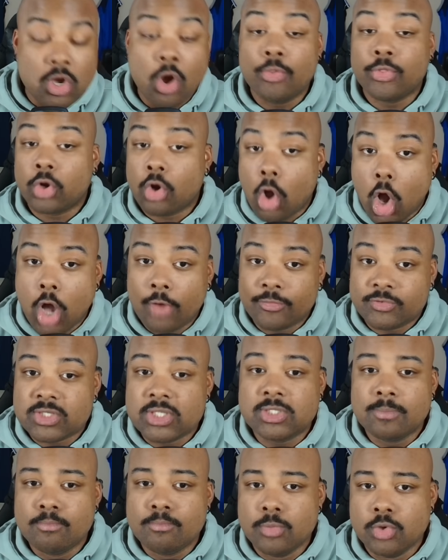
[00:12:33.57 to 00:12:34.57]
on their
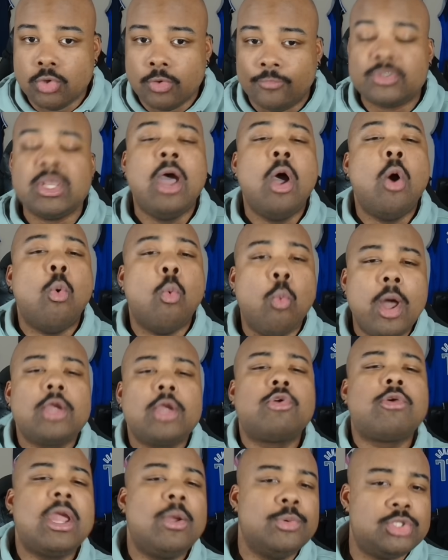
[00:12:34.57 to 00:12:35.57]
offseason moves, what
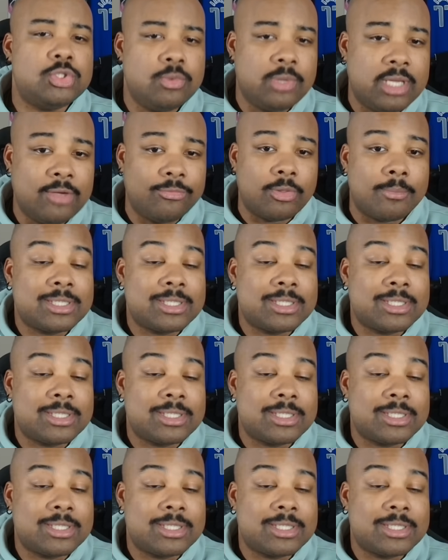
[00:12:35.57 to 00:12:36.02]
grade would you give them?